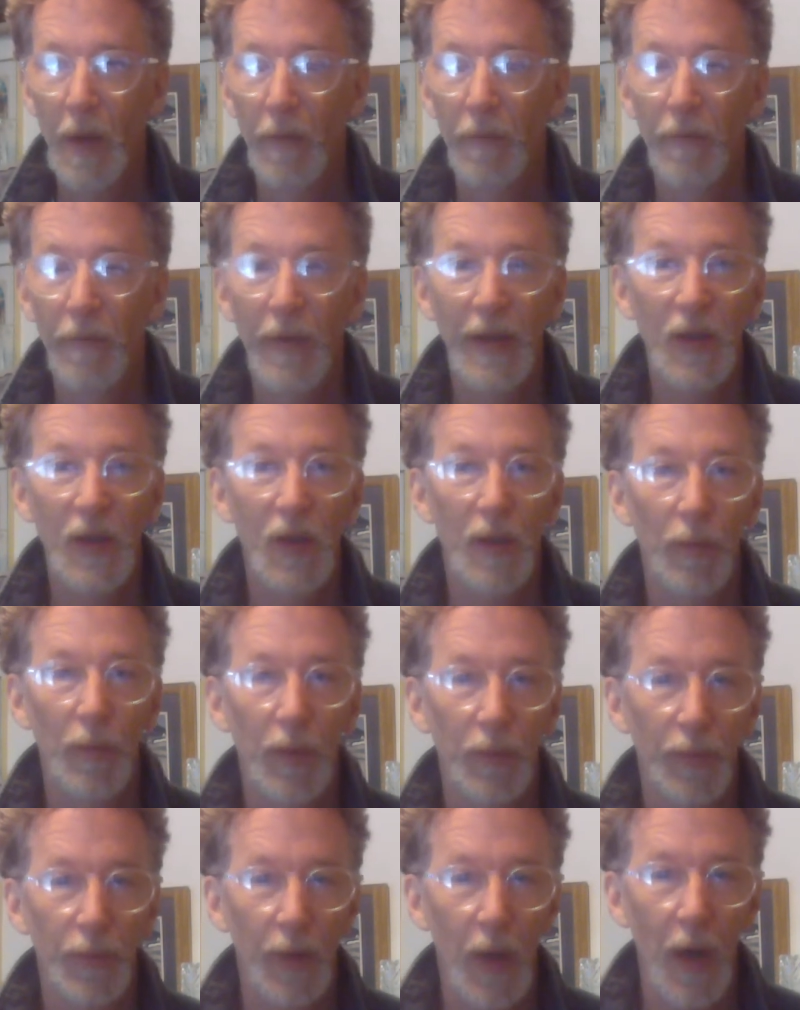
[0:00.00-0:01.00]
vegetable
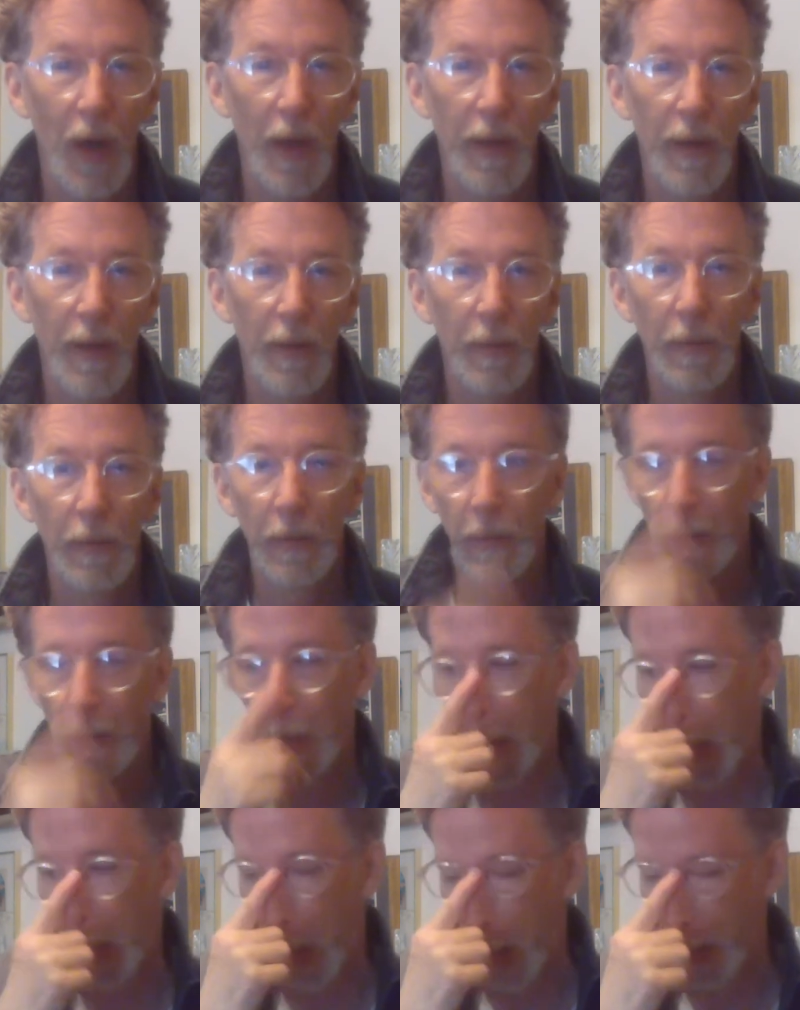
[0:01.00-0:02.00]
broth,
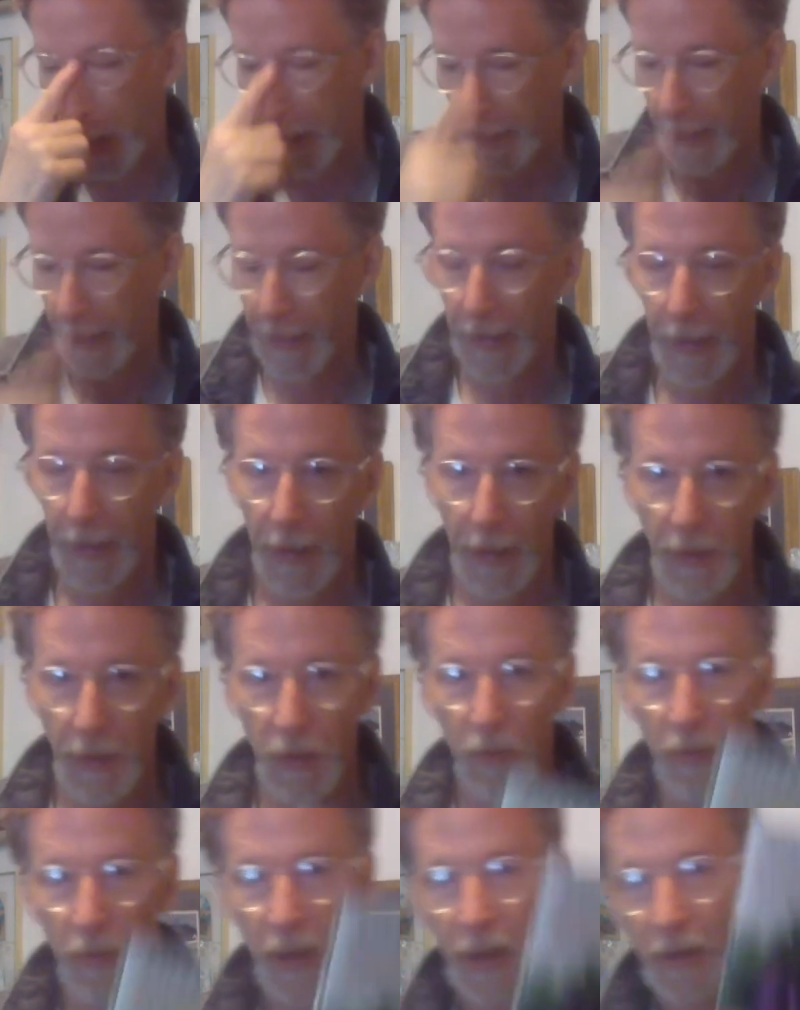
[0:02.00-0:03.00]
and you
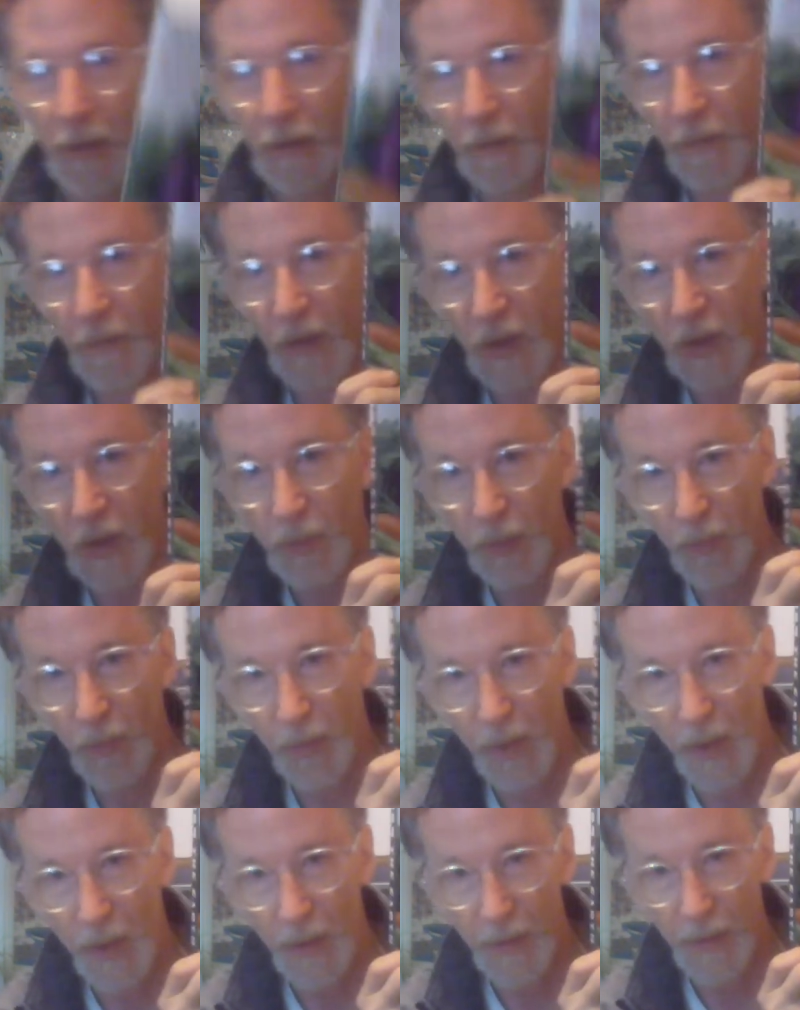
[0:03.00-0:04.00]
make the vegetable
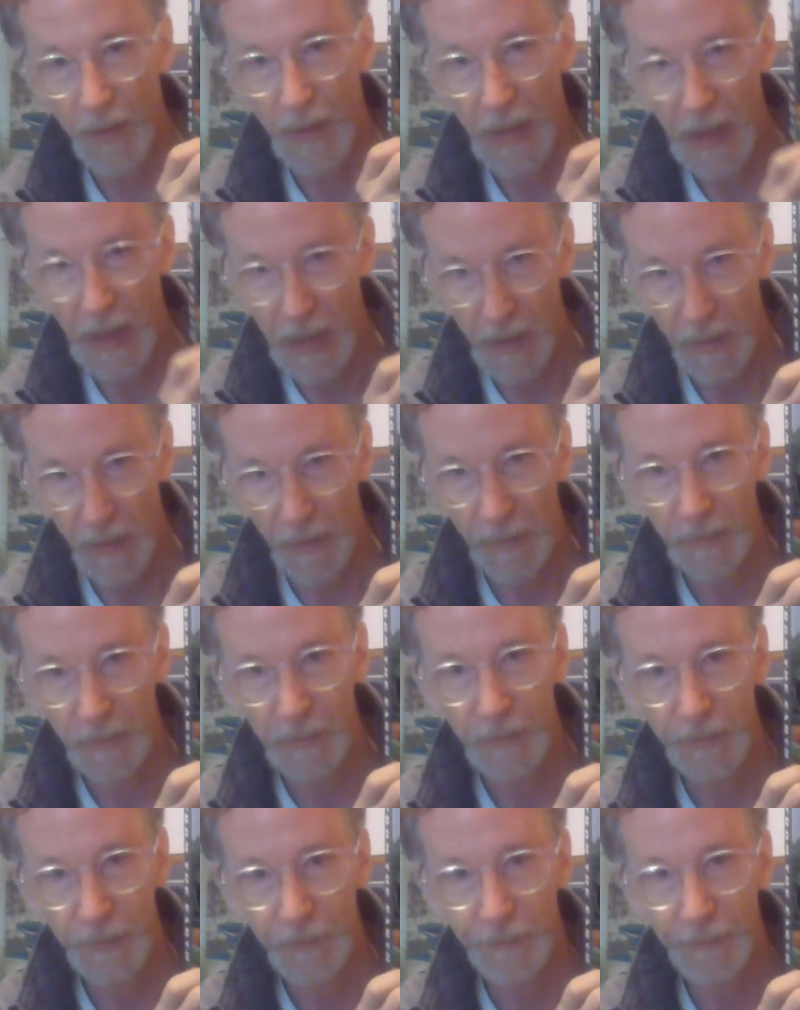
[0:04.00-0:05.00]
broth here,
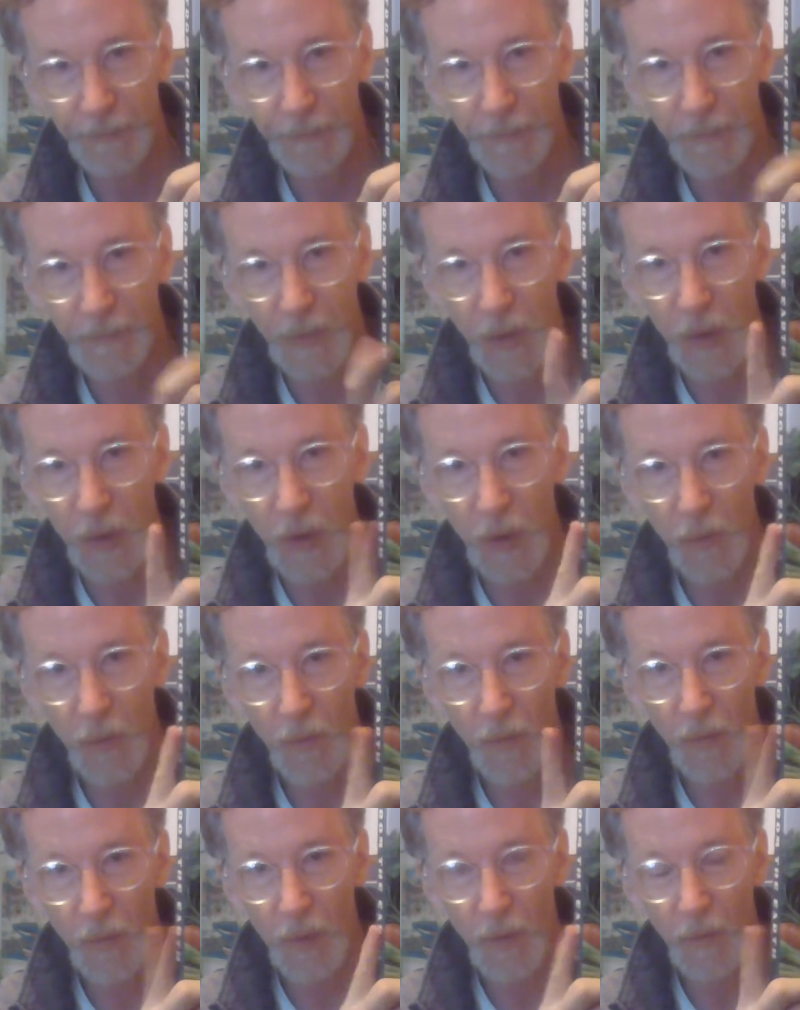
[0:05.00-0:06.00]
there's two
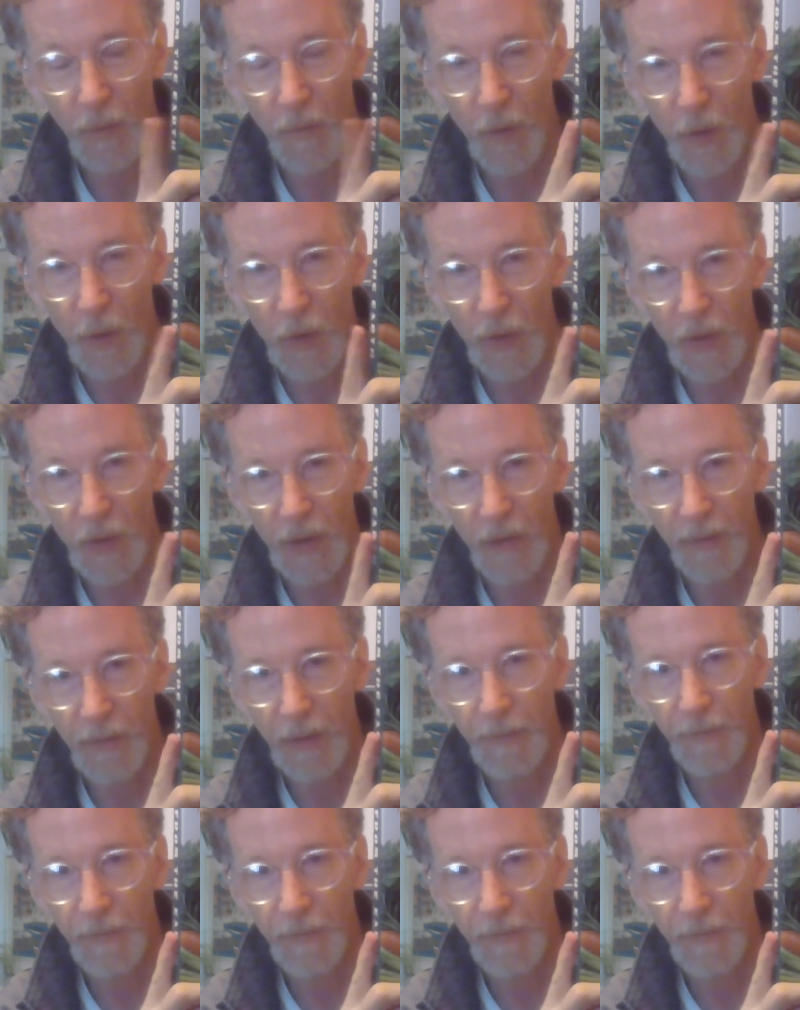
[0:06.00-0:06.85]
versions of it,